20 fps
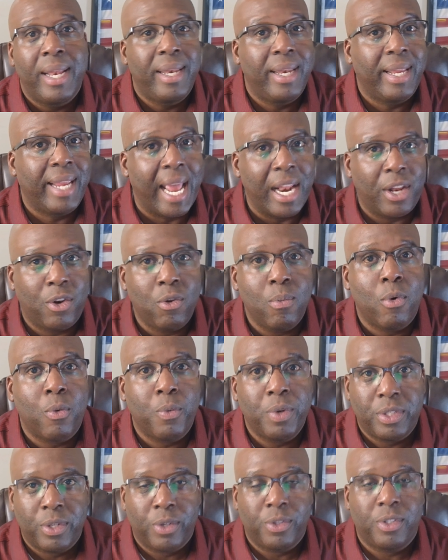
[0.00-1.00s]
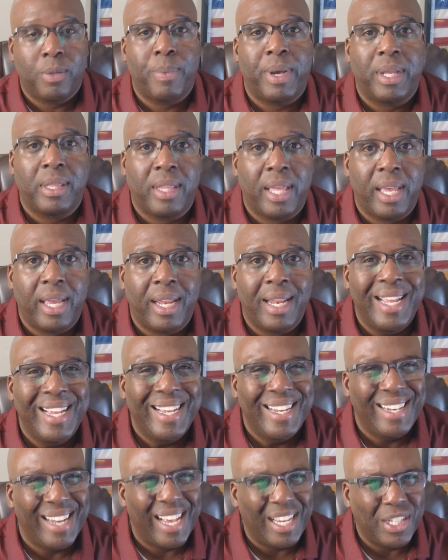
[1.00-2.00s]
Got to do more research about that.
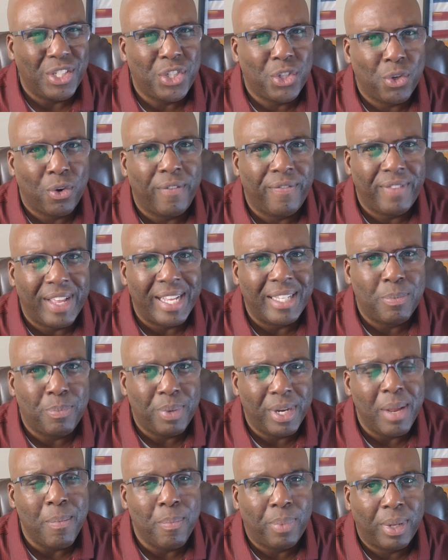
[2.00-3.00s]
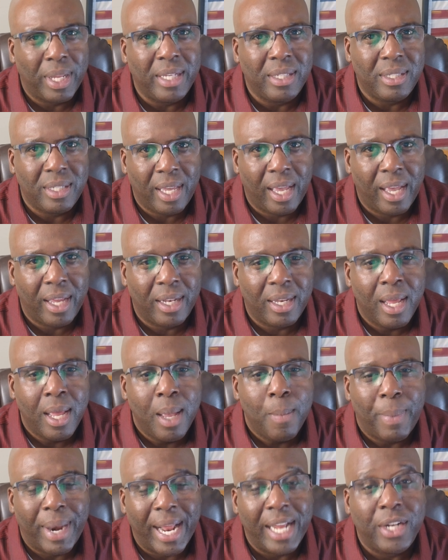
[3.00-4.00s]
Not sure if that's put in place yet,
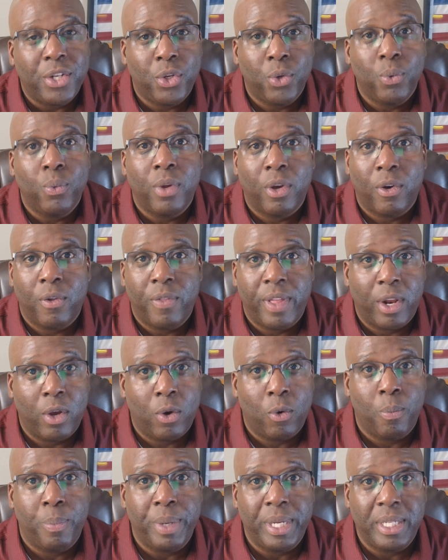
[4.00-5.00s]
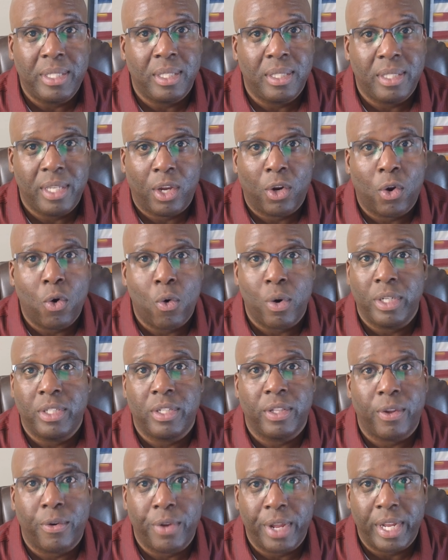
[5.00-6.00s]
but I do know that obesity, according to
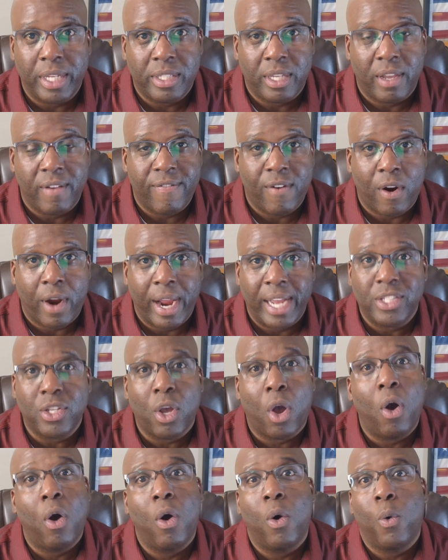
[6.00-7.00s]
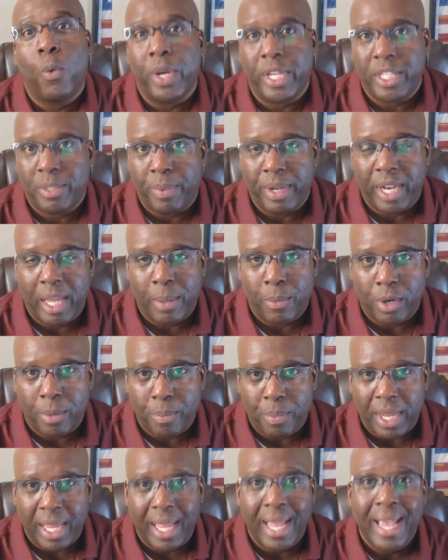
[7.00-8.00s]
38 CFR, has always been able to
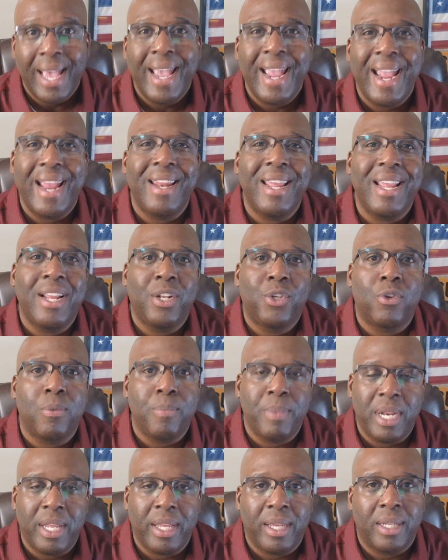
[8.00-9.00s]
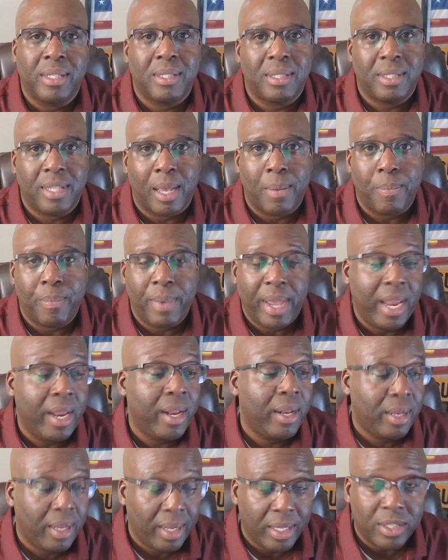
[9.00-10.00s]
be an intermediate step,
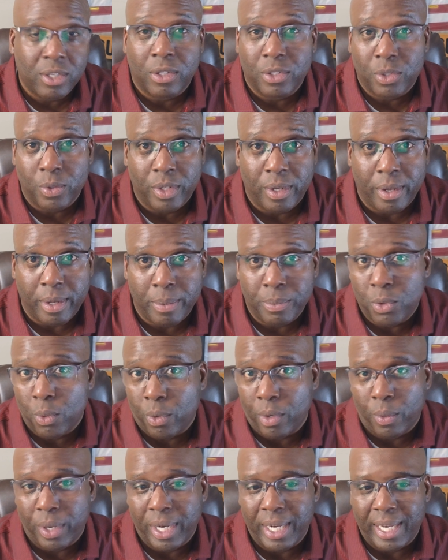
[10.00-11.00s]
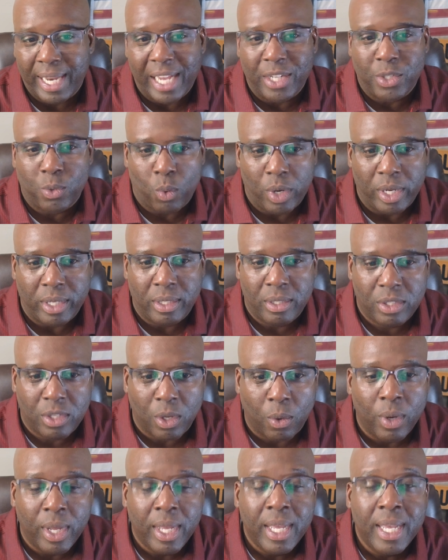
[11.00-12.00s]
and it's also in the M21-1.
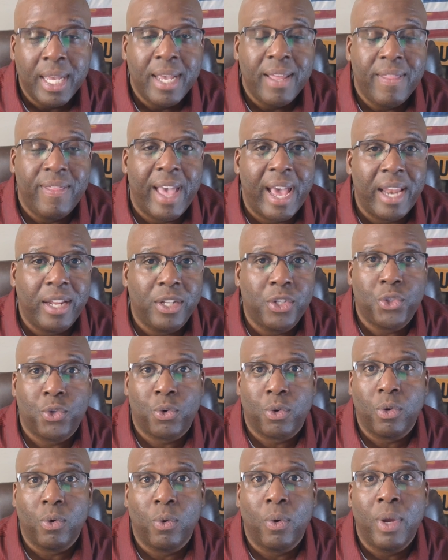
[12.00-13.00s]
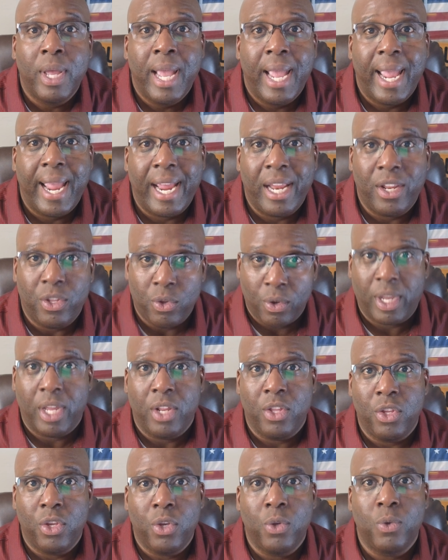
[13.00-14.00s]
So that is true, and you
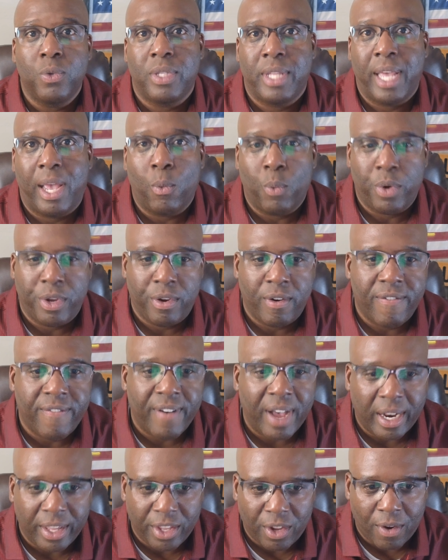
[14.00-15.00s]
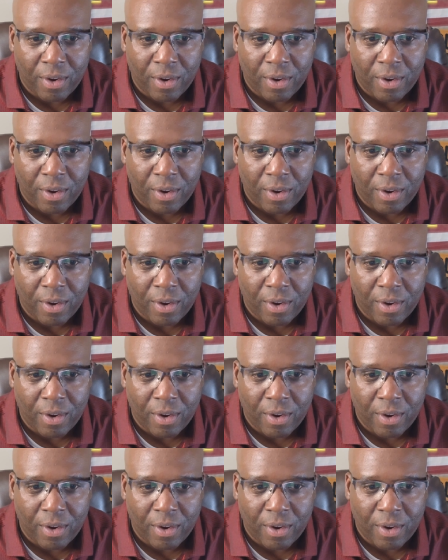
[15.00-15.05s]
can use that when you're filing your